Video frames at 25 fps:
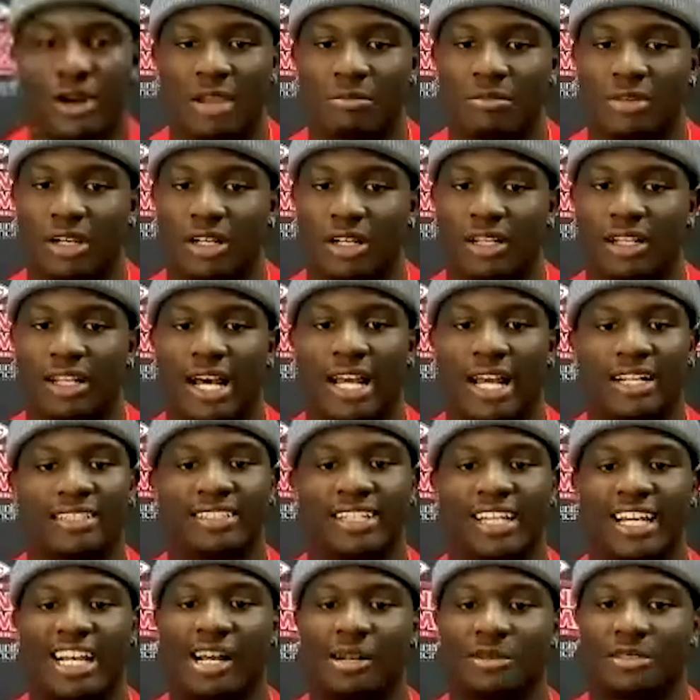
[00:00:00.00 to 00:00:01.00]
But a lot of
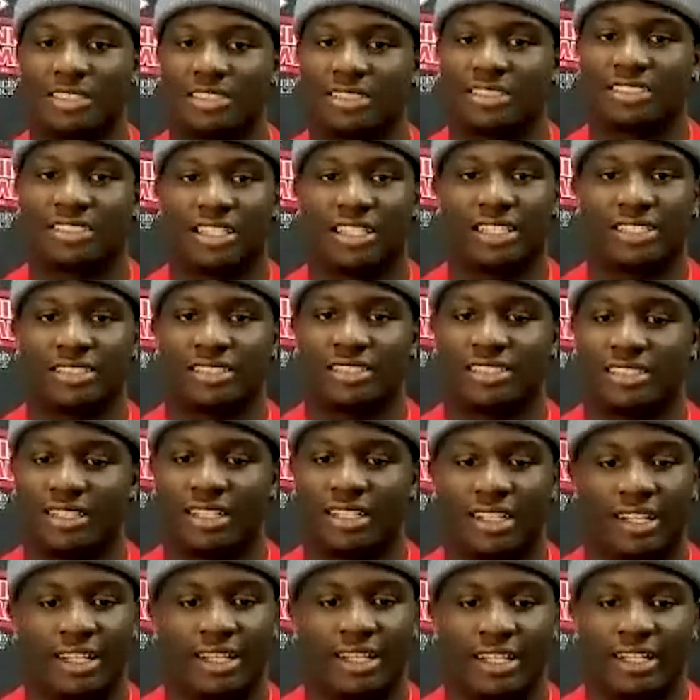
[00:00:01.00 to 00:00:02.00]
times
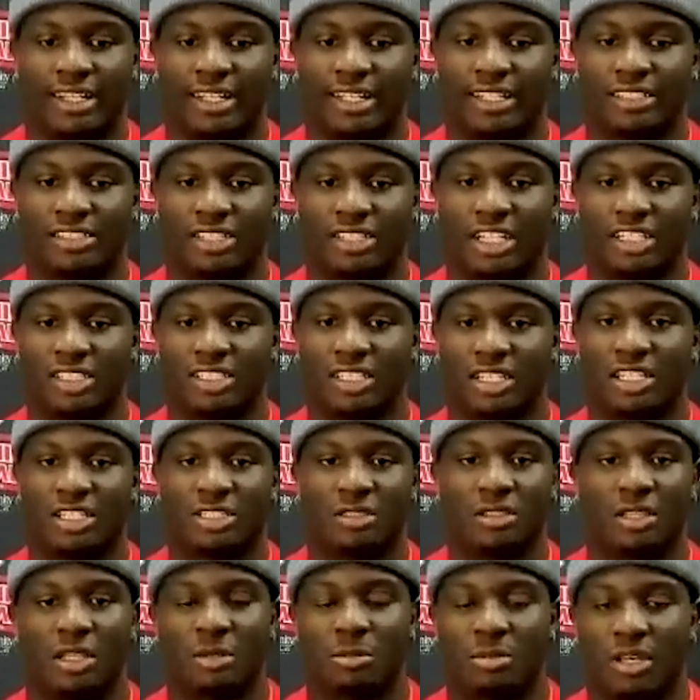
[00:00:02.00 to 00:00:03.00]

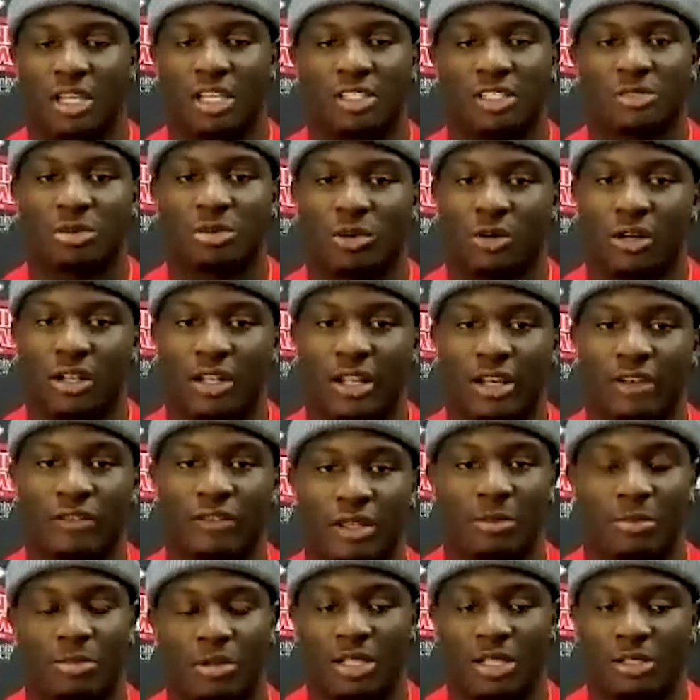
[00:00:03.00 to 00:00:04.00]
he
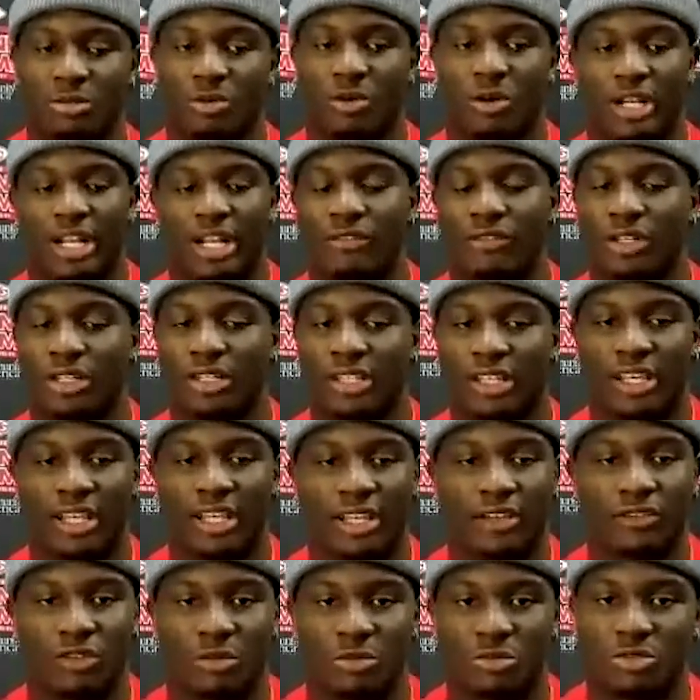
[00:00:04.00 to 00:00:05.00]
pinpoint
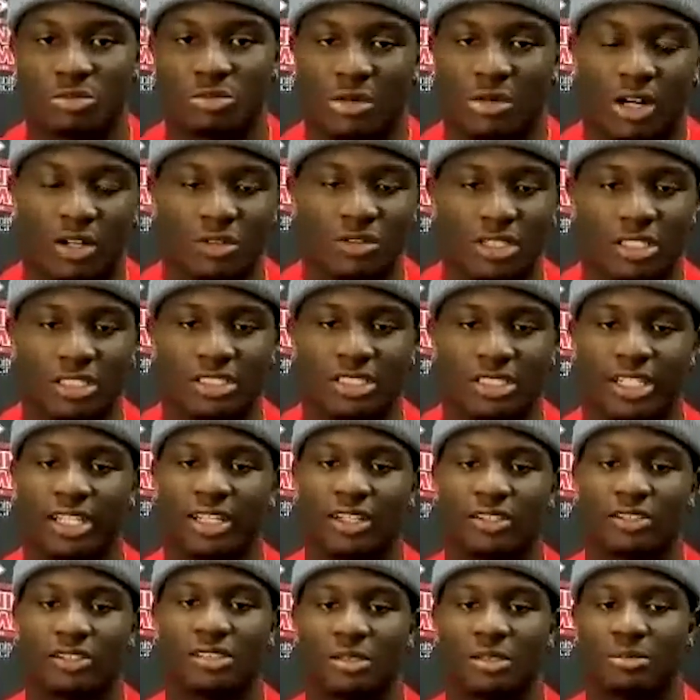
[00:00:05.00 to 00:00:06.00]
everything from small
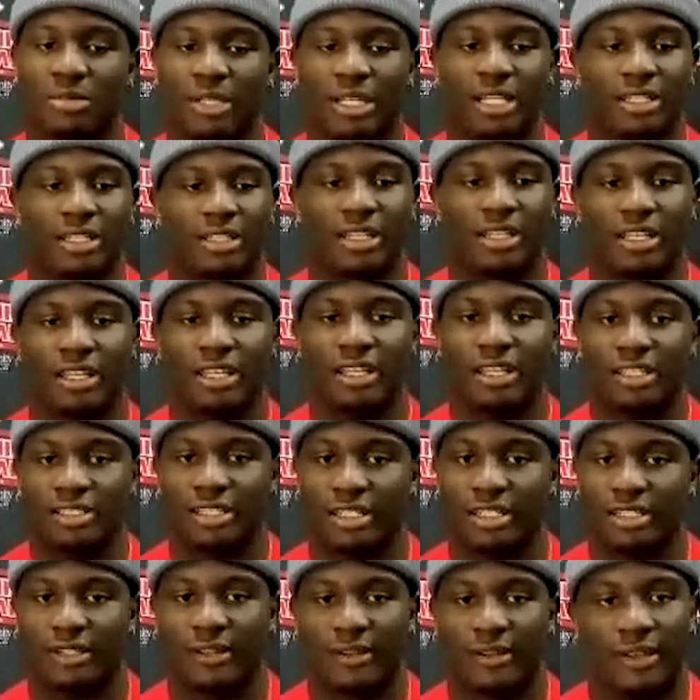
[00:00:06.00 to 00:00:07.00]
details to big things.
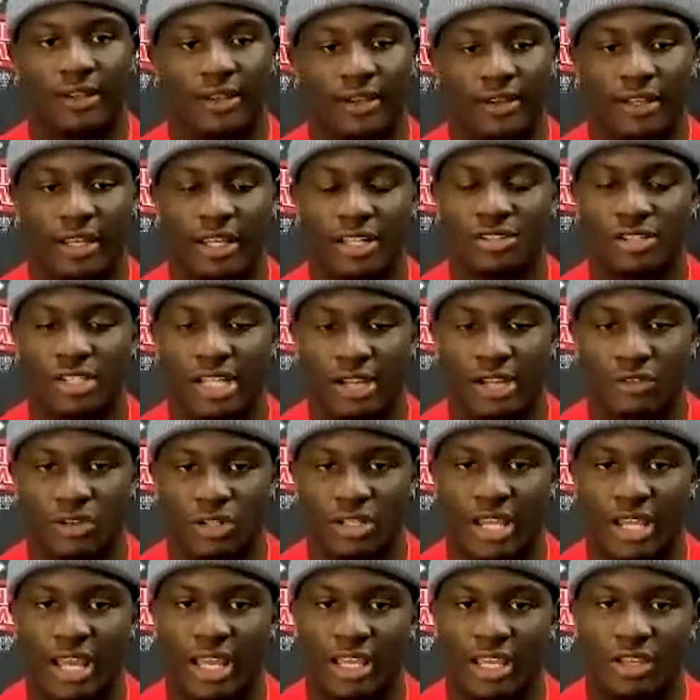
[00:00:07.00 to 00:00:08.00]
And each and every
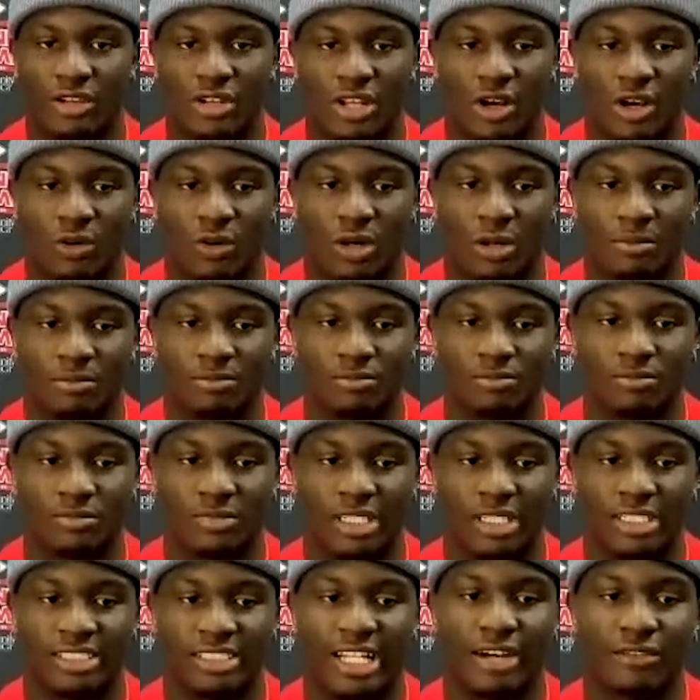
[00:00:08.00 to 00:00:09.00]
day, you know,
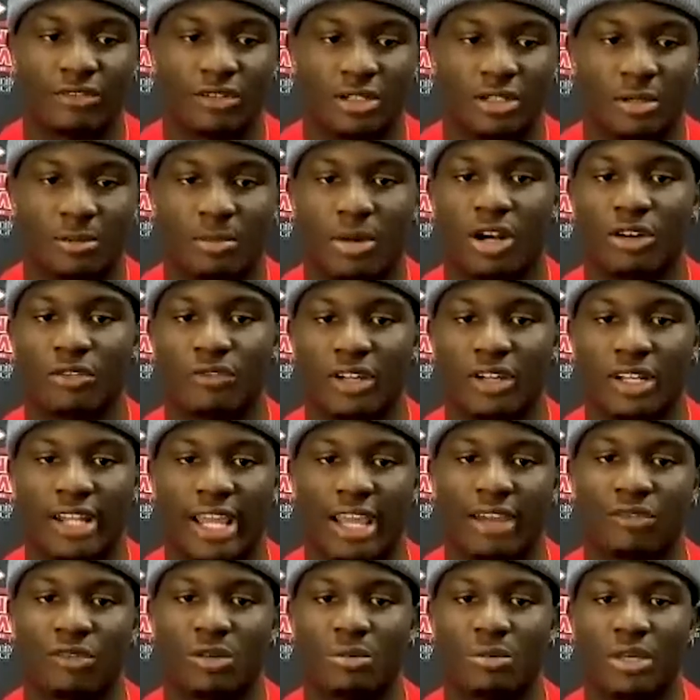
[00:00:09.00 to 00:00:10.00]
it's never a perfect
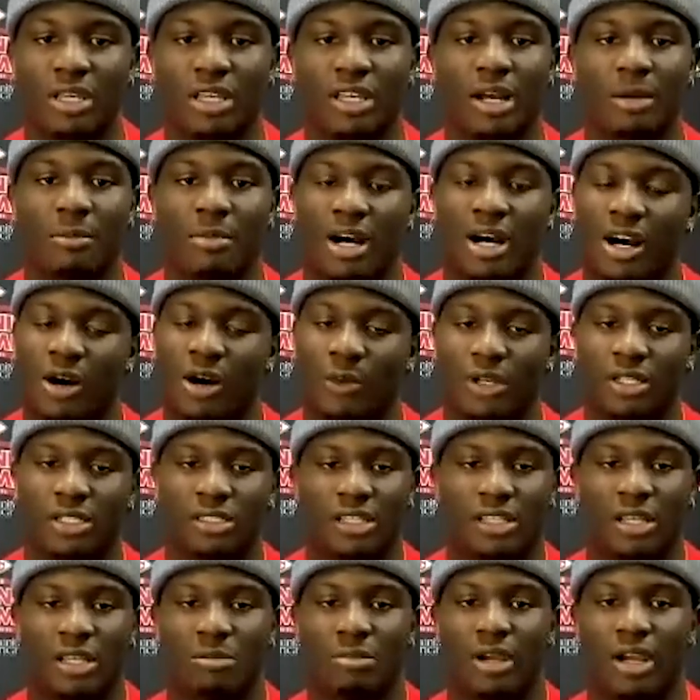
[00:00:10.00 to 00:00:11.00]
day for me. I'm
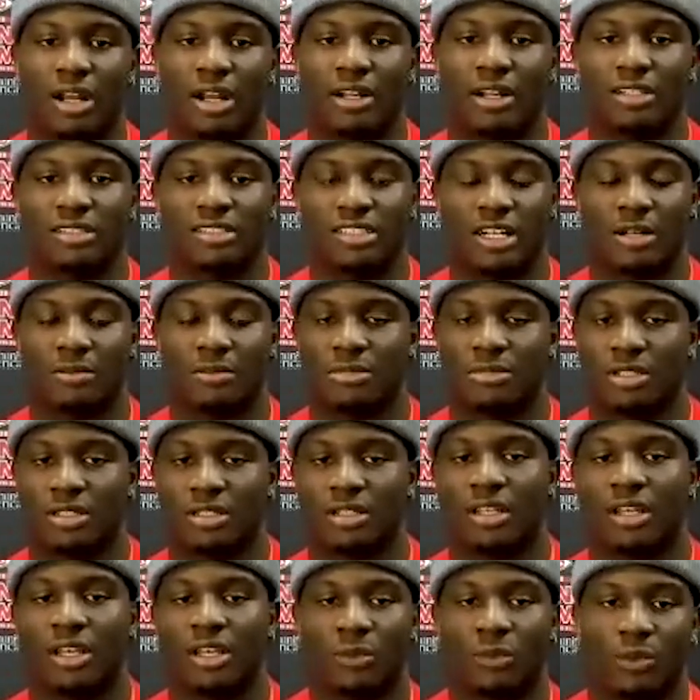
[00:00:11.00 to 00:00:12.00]
always getting better at something
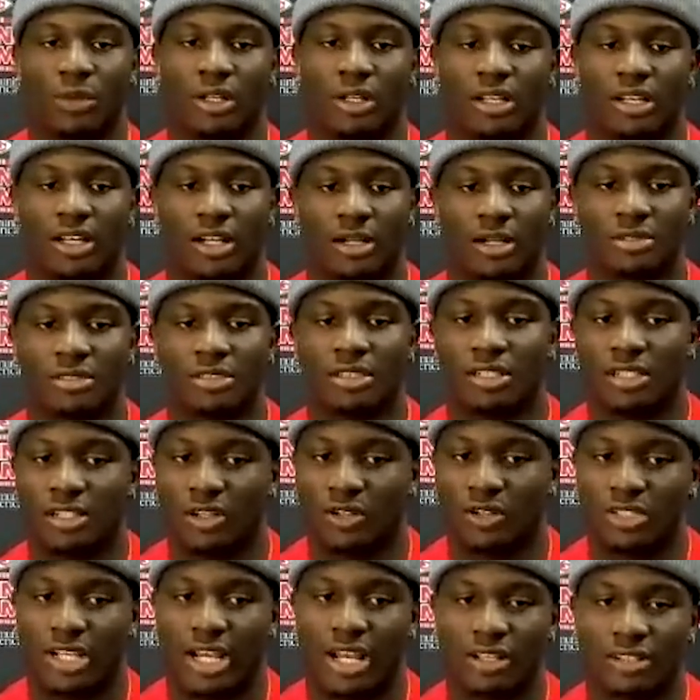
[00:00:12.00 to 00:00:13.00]
when it comes to
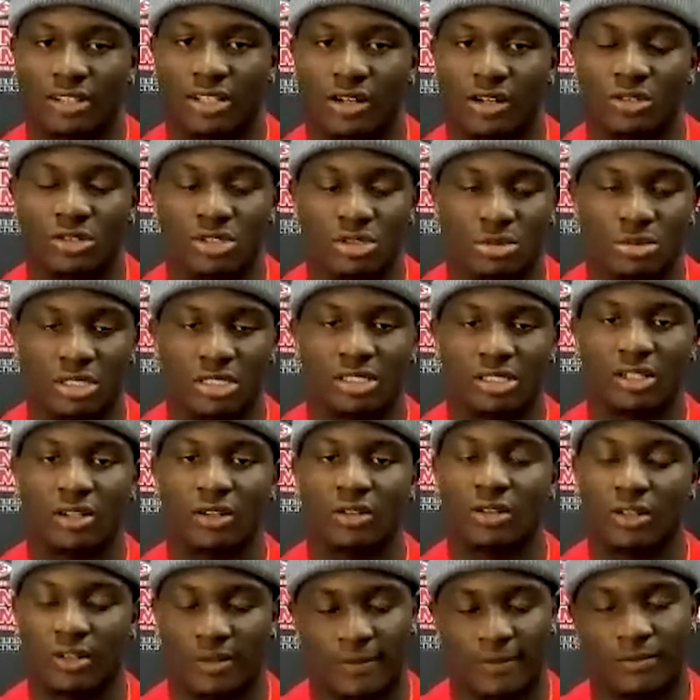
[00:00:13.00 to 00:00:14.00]
Coach House coaching me.
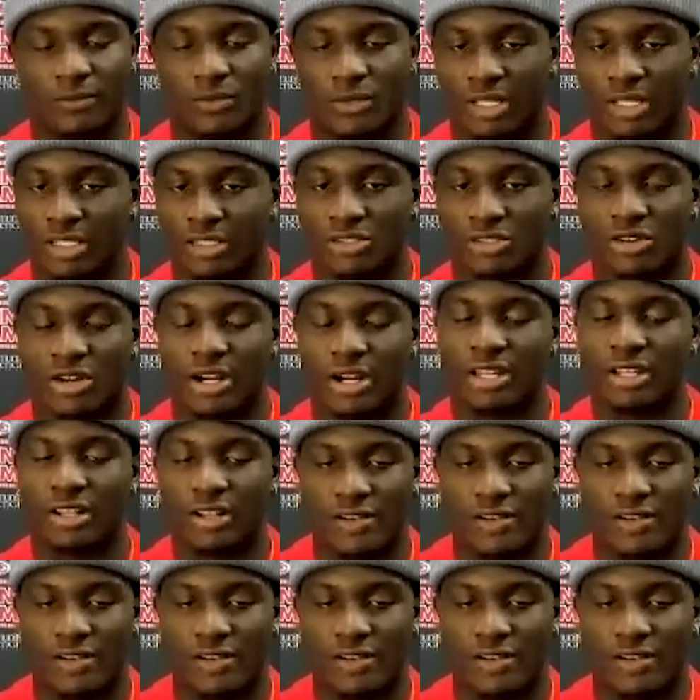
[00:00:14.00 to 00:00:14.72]
So it's great.